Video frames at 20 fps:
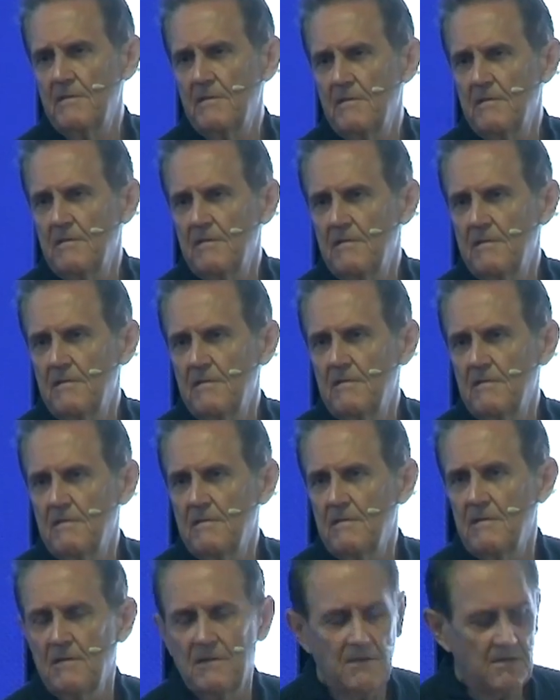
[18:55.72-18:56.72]

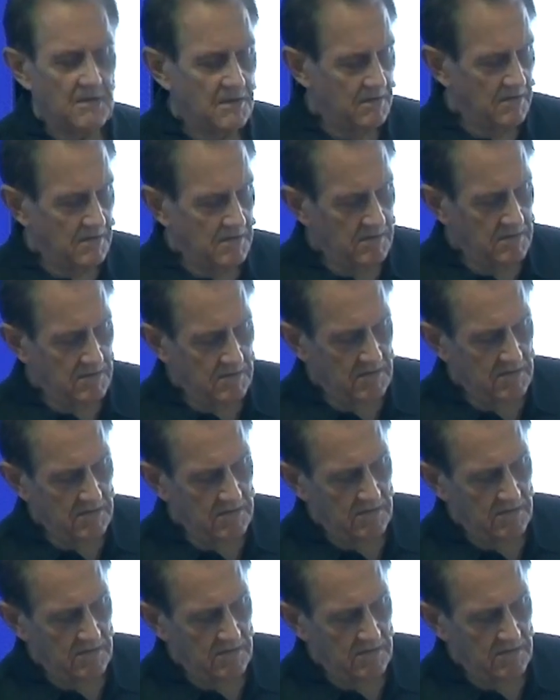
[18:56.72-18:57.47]
No one is speaking in this clip.